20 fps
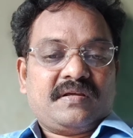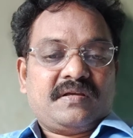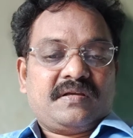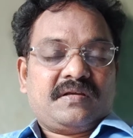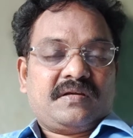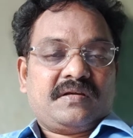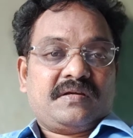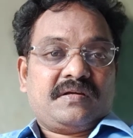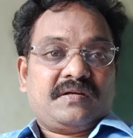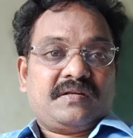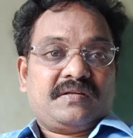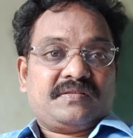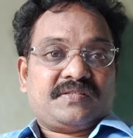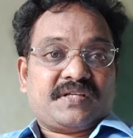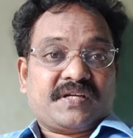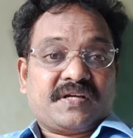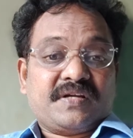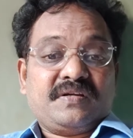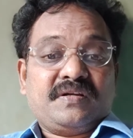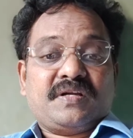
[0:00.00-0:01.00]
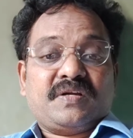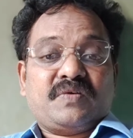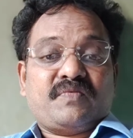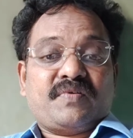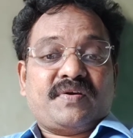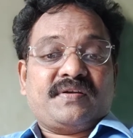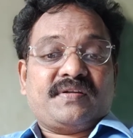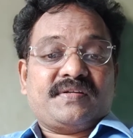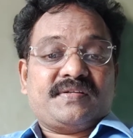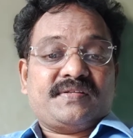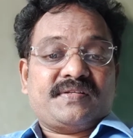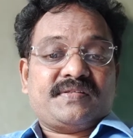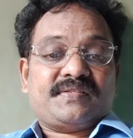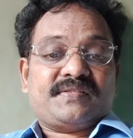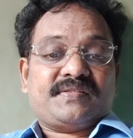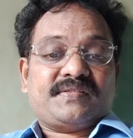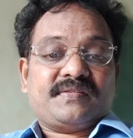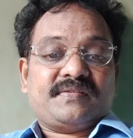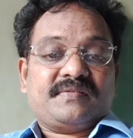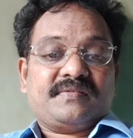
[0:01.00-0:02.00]
And second advantage
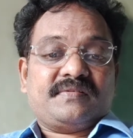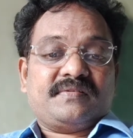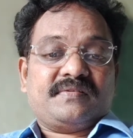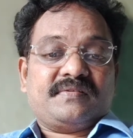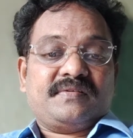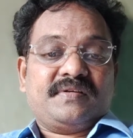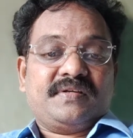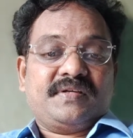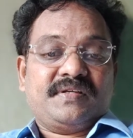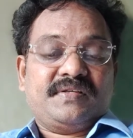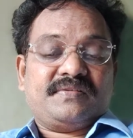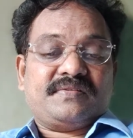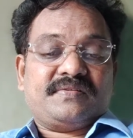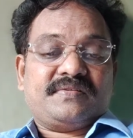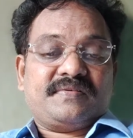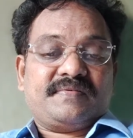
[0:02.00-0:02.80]
is